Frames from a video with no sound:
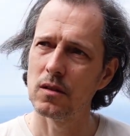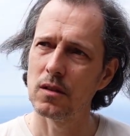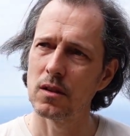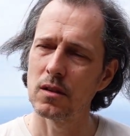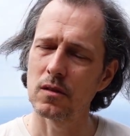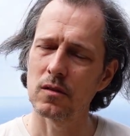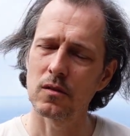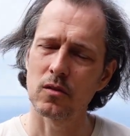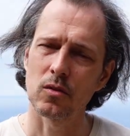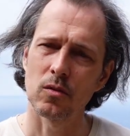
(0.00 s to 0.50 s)

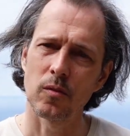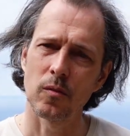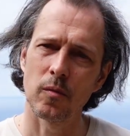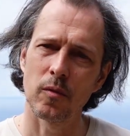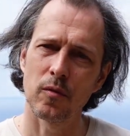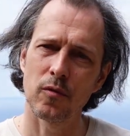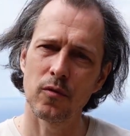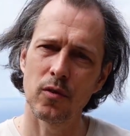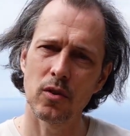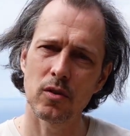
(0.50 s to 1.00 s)
Yeah, so
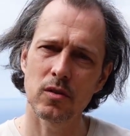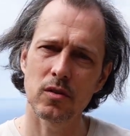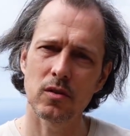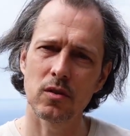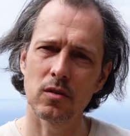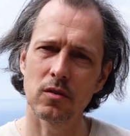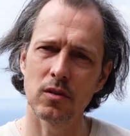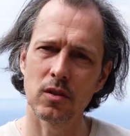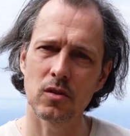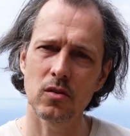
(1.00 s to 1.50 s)

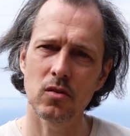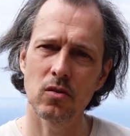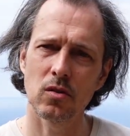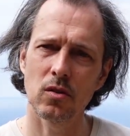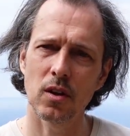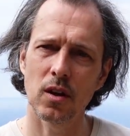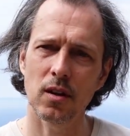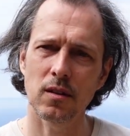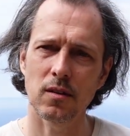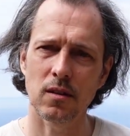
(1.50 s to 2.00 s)
first
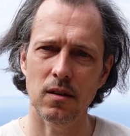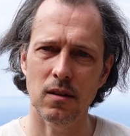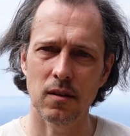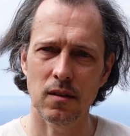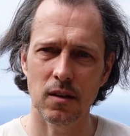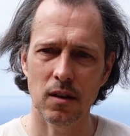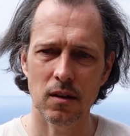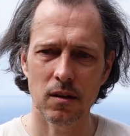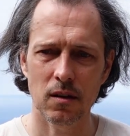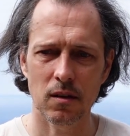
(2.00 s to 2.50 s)
disconnect,
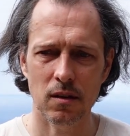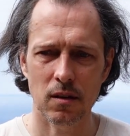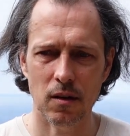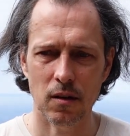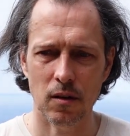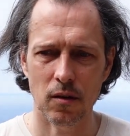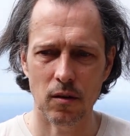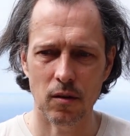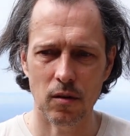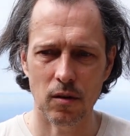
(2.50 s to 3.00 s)
then
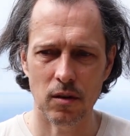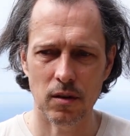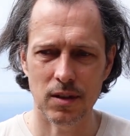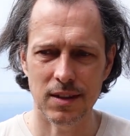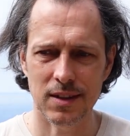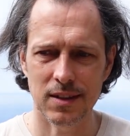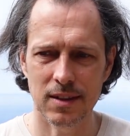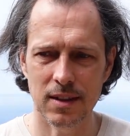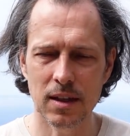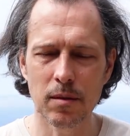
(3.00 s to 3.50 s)

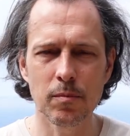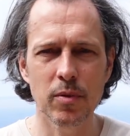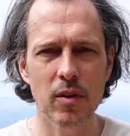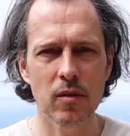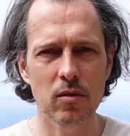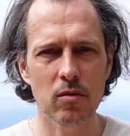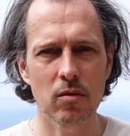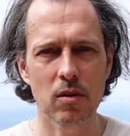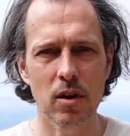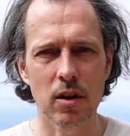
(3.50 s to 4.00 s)

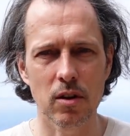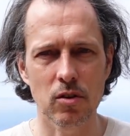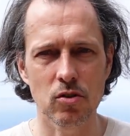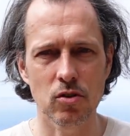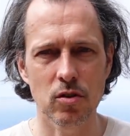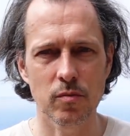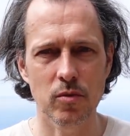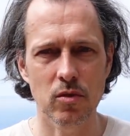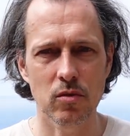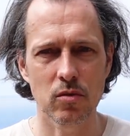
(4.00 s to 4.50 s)
deepen the
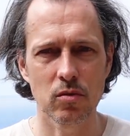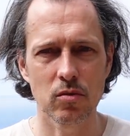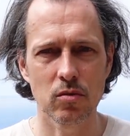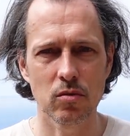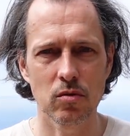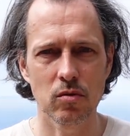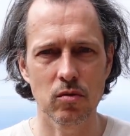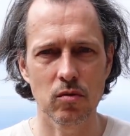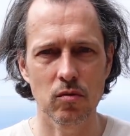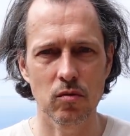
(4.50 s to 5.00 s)
relationships
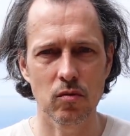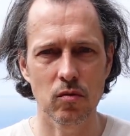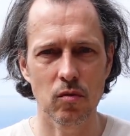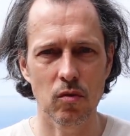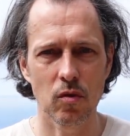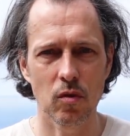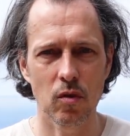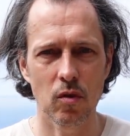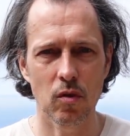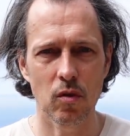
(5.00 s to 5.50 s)
to
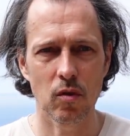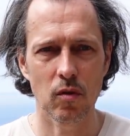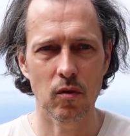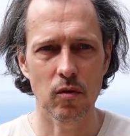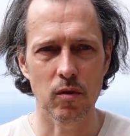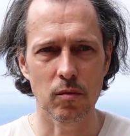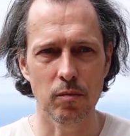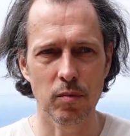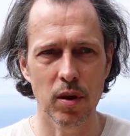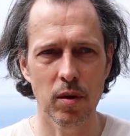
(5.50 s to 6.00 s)

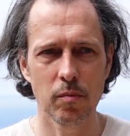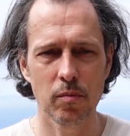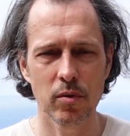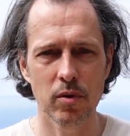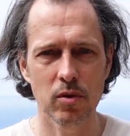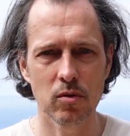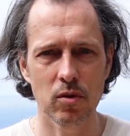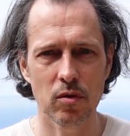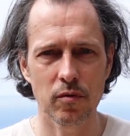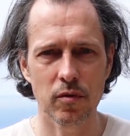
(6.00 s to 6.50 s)
the
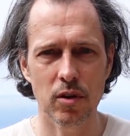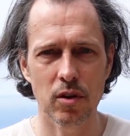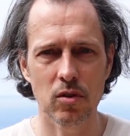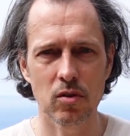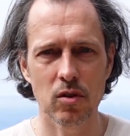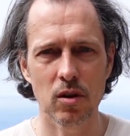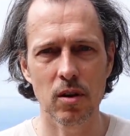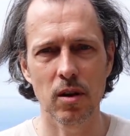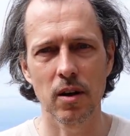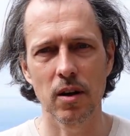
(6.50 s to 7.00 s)
people you have in
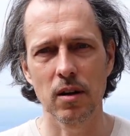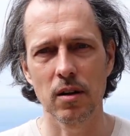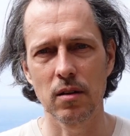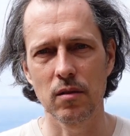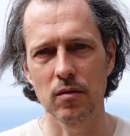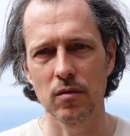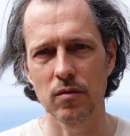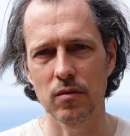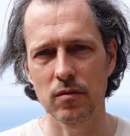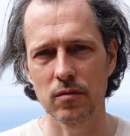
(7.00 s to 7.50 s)
your
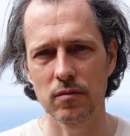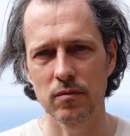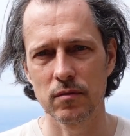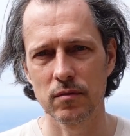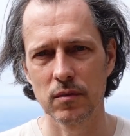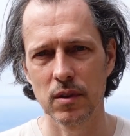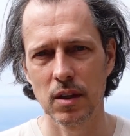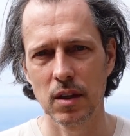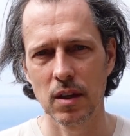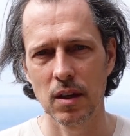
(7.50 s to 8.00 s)
life.
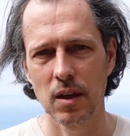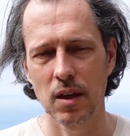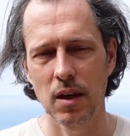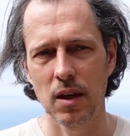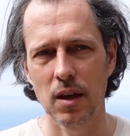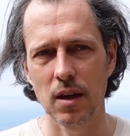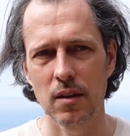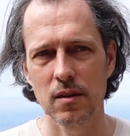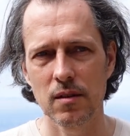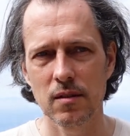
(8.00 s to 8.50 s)

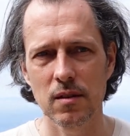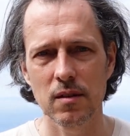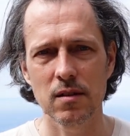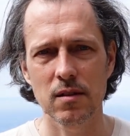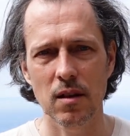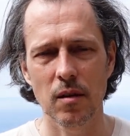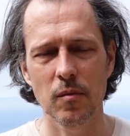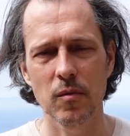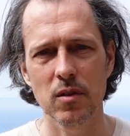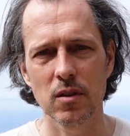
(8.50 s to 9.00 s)
And this is
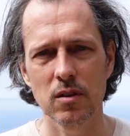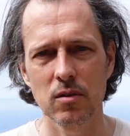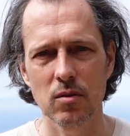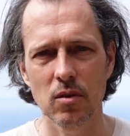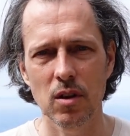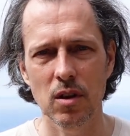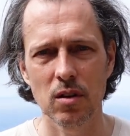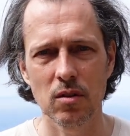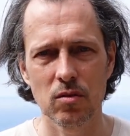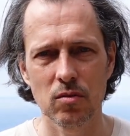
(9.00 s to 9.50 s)
something
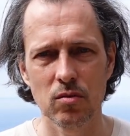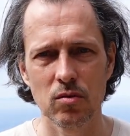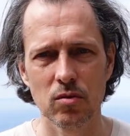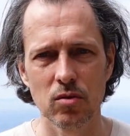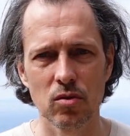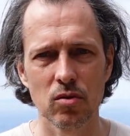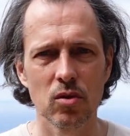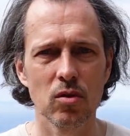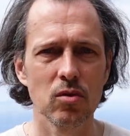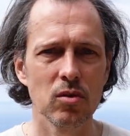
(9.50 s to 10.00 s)
you can do.
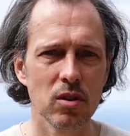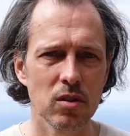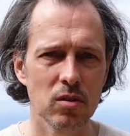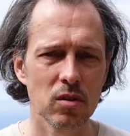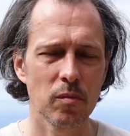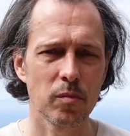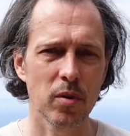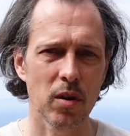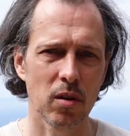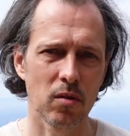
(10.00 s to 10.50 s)
You don't need
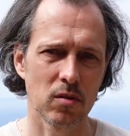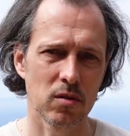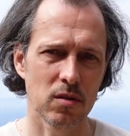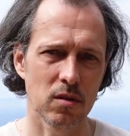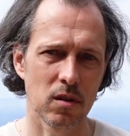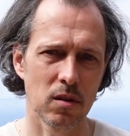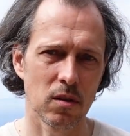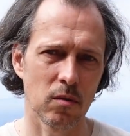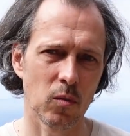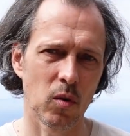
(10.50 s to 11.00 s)
your
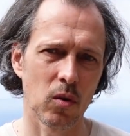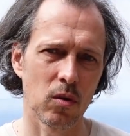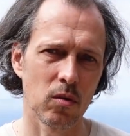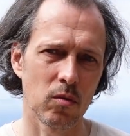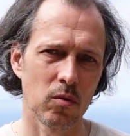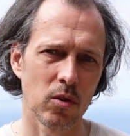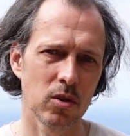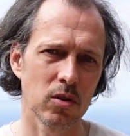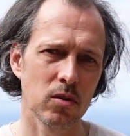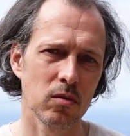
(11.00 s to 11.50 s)
parents anymore.
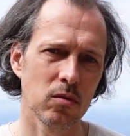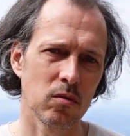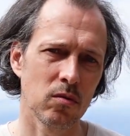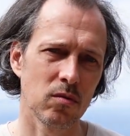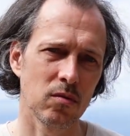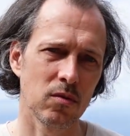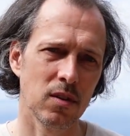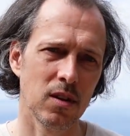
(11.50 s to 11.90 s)
What you